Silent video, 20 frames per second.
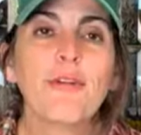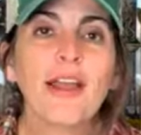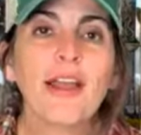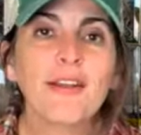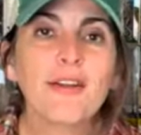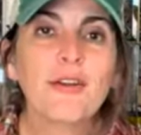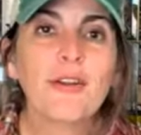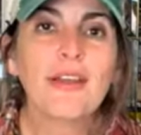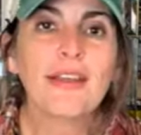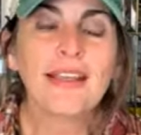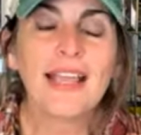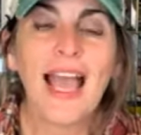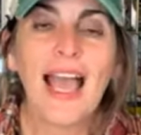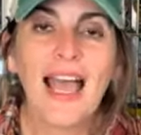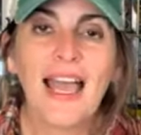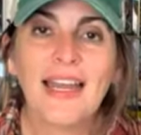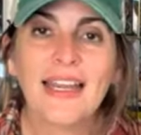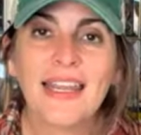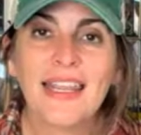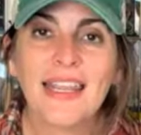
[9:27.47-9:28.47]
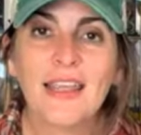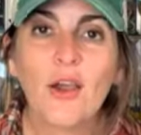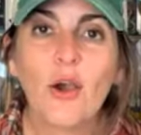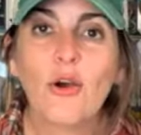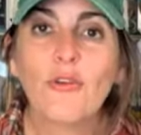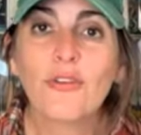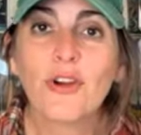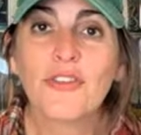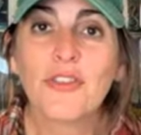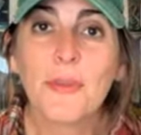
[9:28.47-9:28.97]
friend Connie
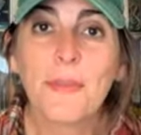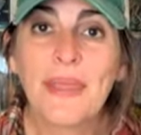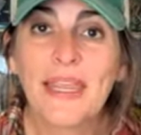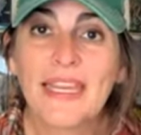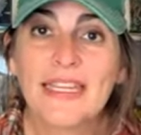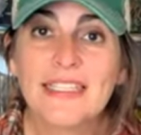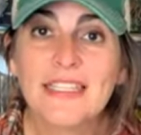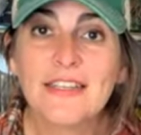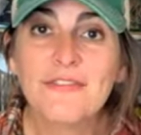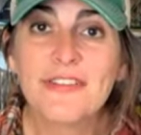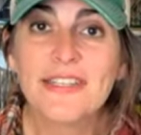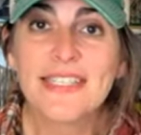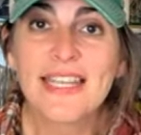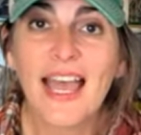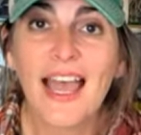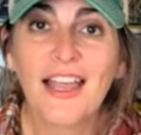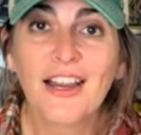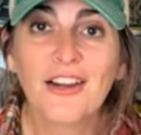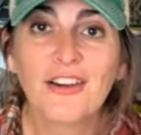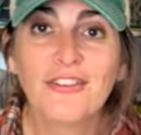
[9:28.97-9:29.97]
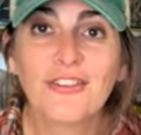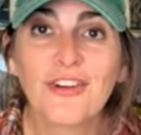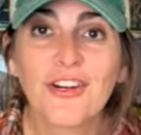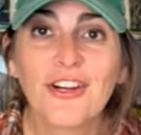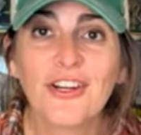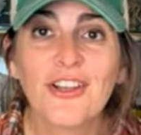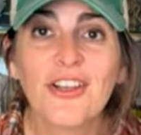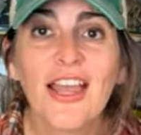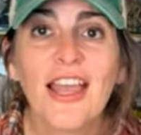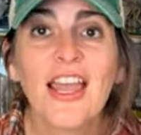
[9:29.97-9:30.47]
over at the Painted Photographer.
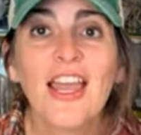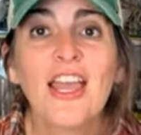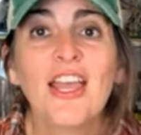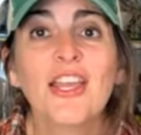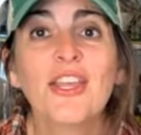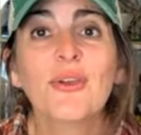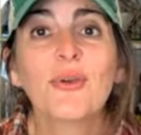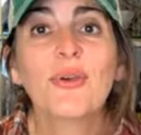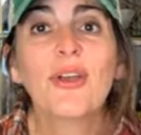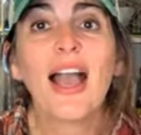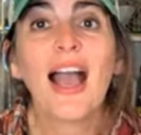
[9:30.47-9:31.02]
You